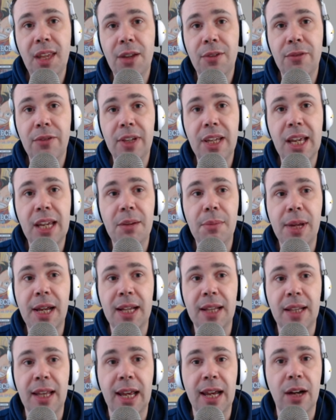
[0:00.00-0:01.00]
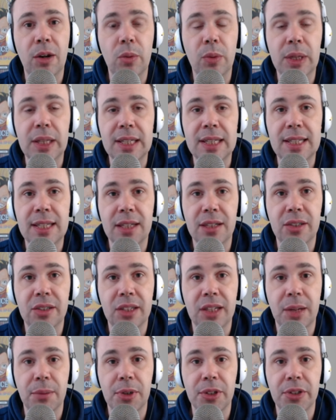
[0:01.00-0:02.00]
forget about our wins into
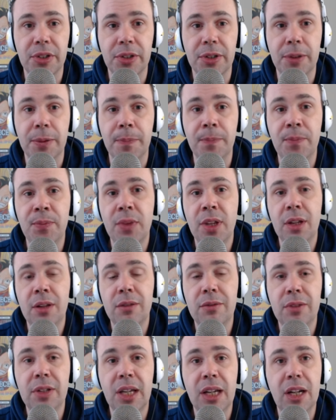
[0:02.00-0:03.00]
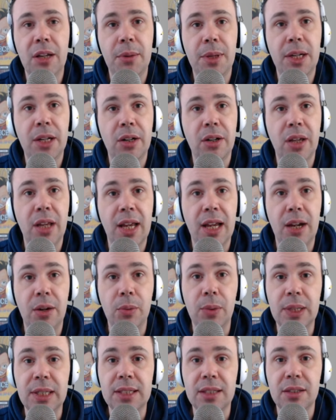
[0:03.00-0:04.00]
Yamato, forget about our
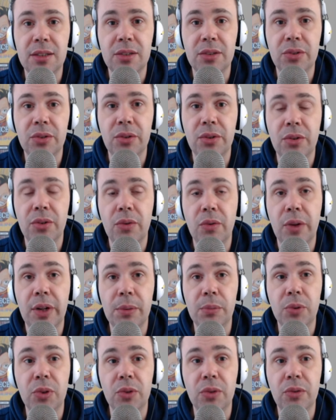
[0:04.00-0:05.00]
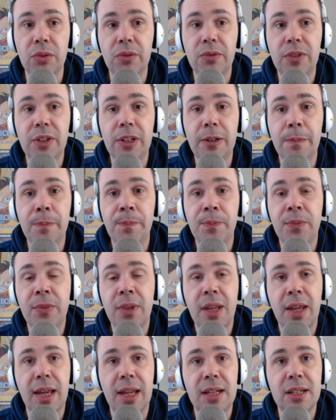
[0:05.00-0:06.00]
wins into Green Blue Luffy,
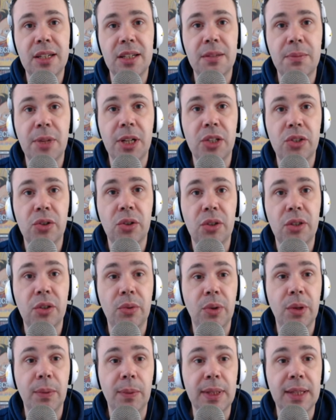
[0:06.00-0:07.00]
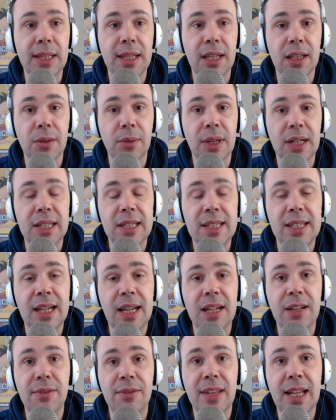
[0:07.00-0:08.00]
and just make sure that we win the other ones.
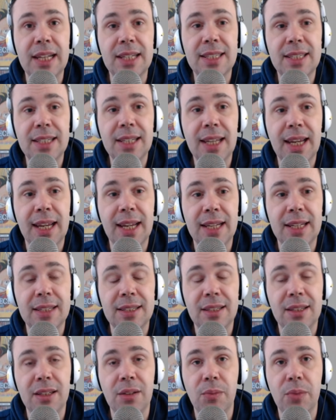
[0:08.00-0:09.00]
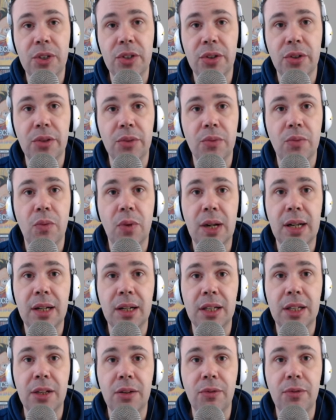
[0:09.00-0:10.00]
And if that's the case, then we don't run
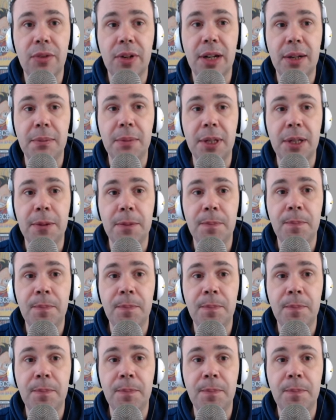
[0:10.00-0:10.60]
It'll Frighten Me.